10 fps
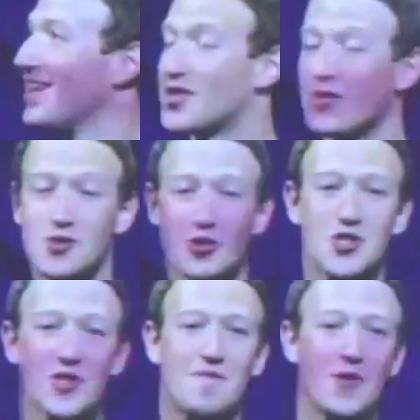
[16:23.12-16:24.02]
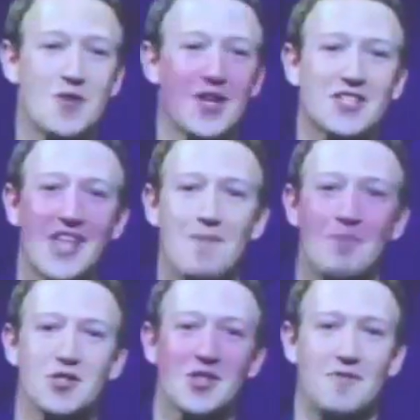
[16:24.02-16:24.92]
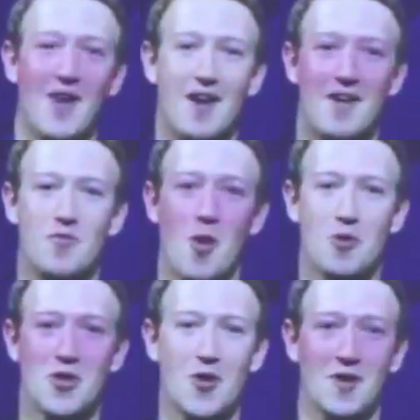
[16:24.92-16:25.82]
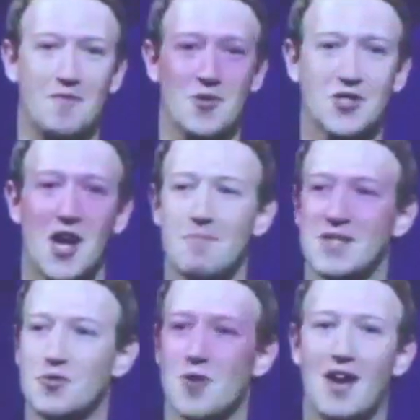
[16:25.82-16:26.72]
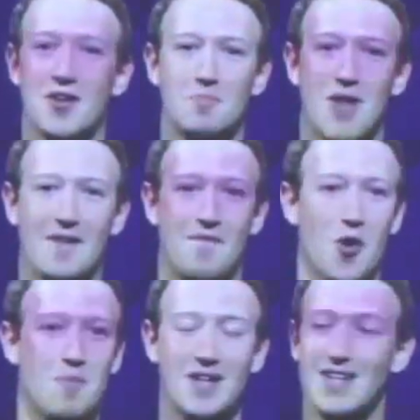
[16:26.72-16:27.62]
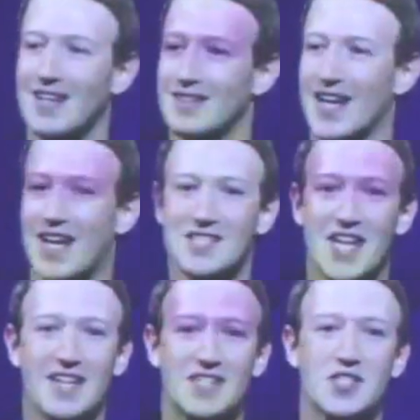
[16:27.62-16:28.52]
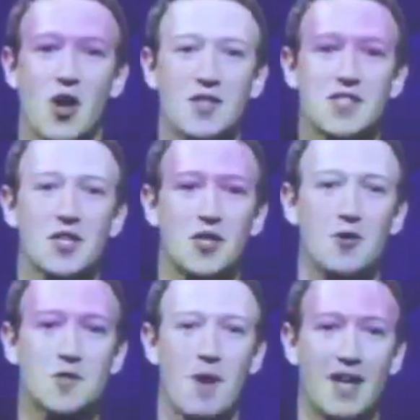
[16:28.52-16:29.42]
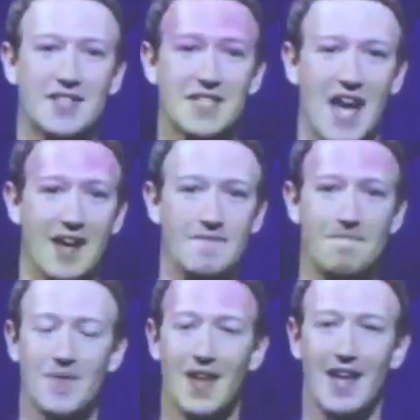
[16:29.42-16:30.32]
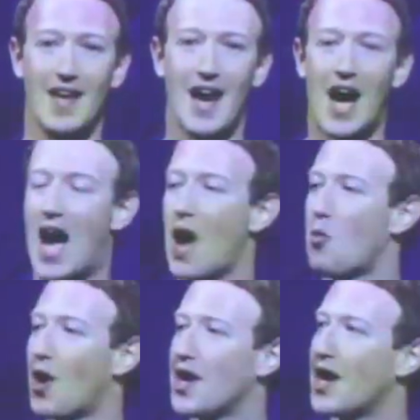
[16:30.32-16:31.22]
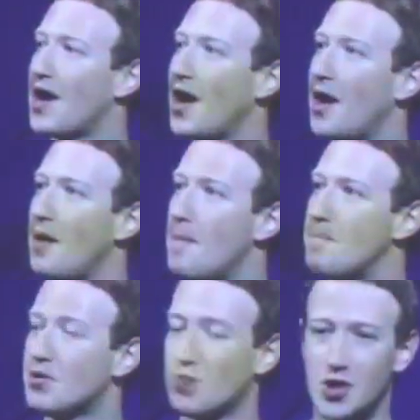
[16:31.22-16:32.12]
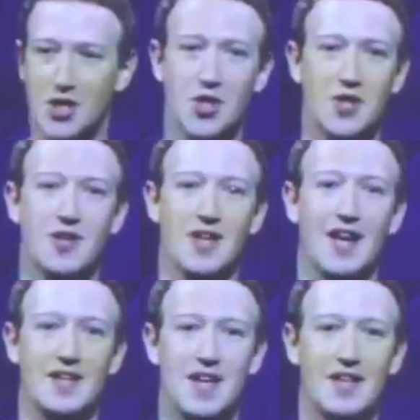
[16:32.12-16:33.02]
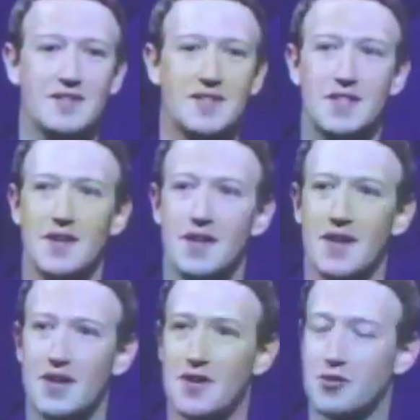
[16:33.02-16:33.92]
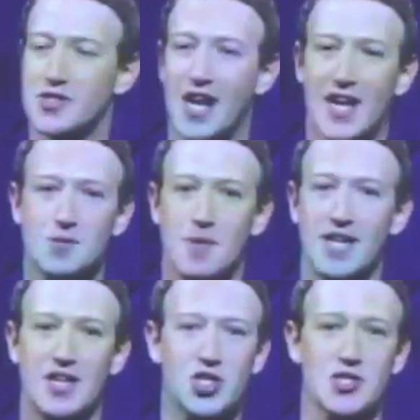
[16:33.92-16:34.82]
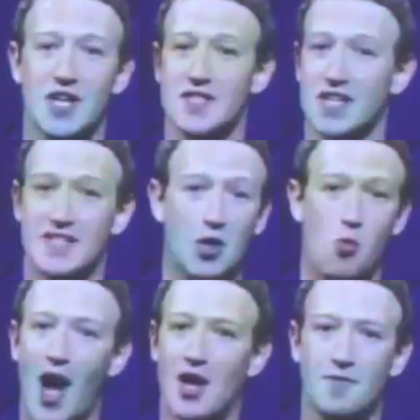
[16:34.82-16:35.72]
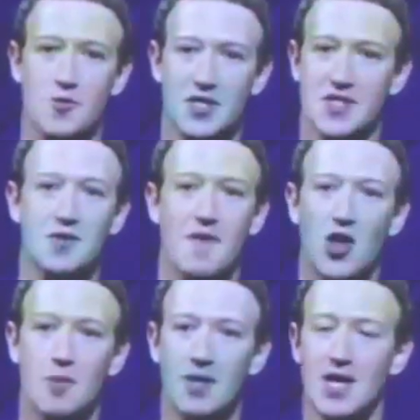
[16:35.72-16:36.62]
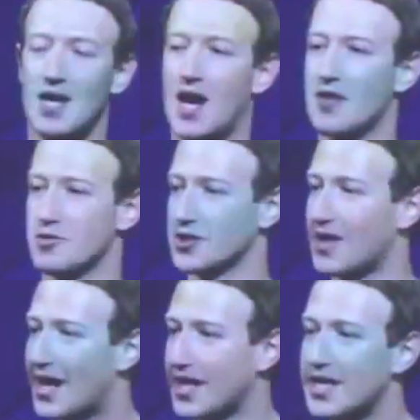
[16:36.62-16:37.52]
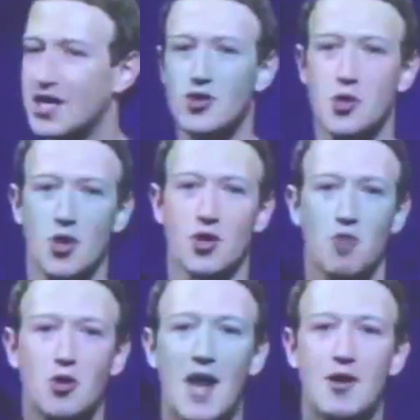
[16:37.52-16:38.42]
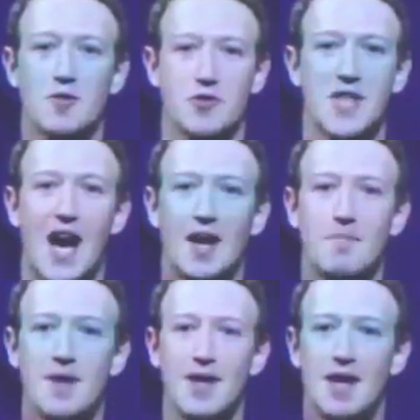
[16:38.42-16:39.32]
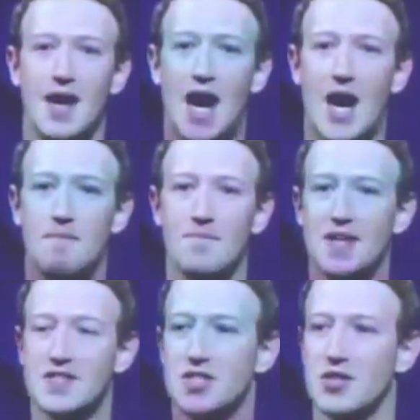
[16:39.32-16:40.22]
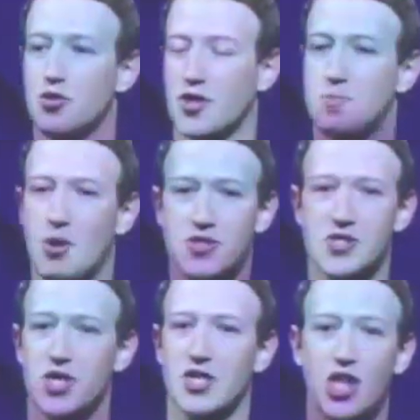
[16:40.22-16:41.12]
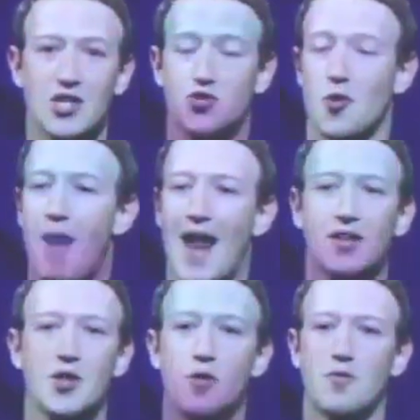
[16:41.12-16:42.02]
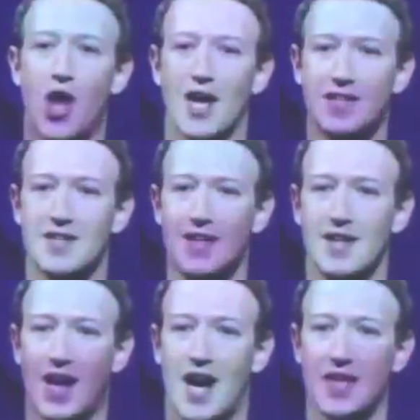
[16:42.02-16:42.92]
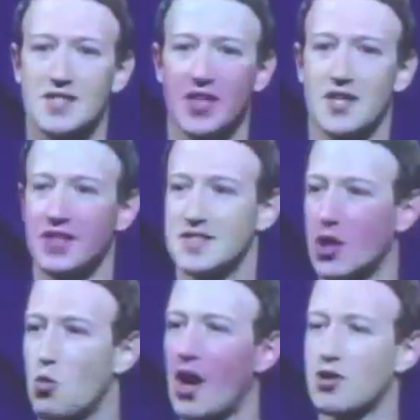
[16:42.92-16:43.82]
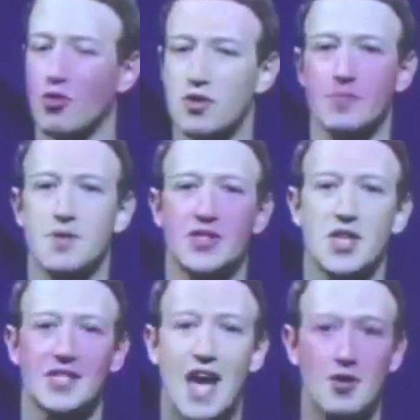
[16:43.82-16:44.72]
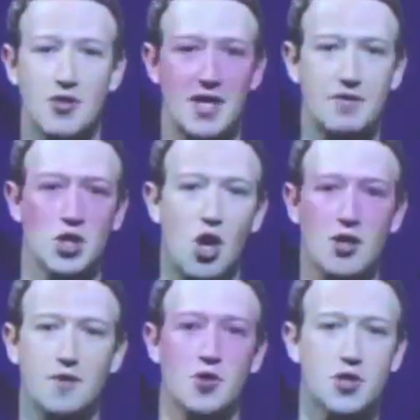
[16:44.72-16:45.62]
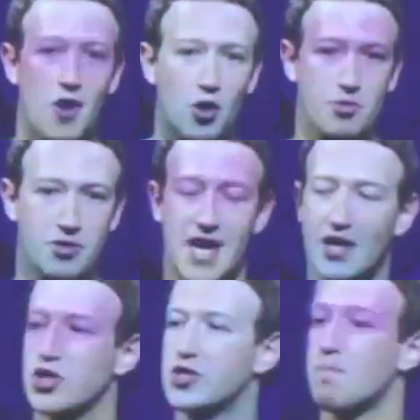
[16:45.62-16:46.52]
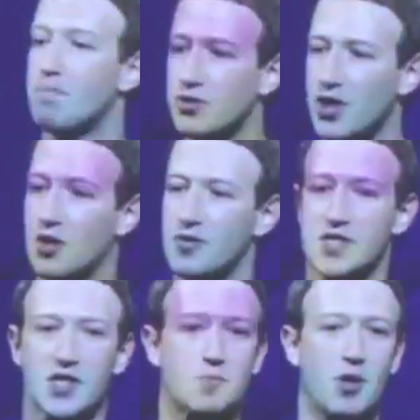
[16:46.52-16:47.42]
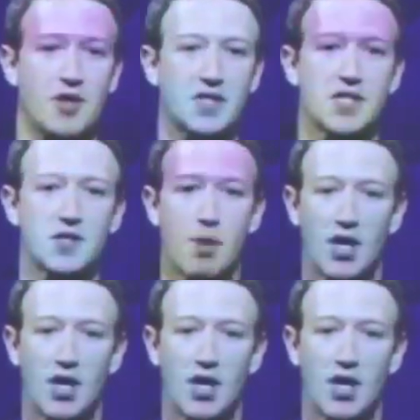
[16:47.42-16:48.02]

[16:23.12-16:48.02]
So those are just a few of the examples of what we're doing for this augmented reality platform. And like I said, it starts in closed beta today. I want to be really clear and set expectations that it's going to take a while for this to develop. There's a lot in here that we're going to roll out over time. Your experience isn't going to change dramatically overnight. It's going to take a while to roll some of these things out, and then even longer for developers to actually start building all these experiences.